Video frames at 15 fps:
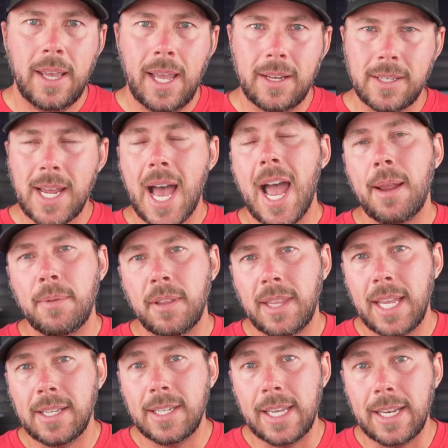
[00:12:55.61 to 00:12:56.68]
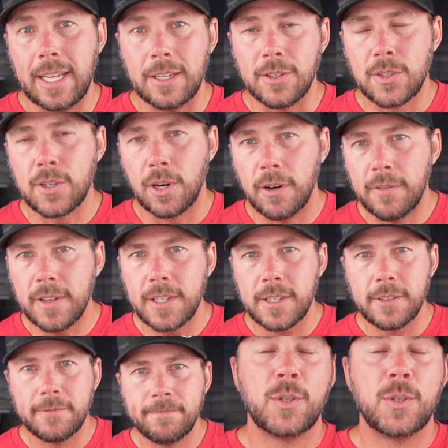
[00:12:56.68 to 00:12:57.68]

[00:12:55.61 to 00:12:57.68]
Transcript: and time that they did in service.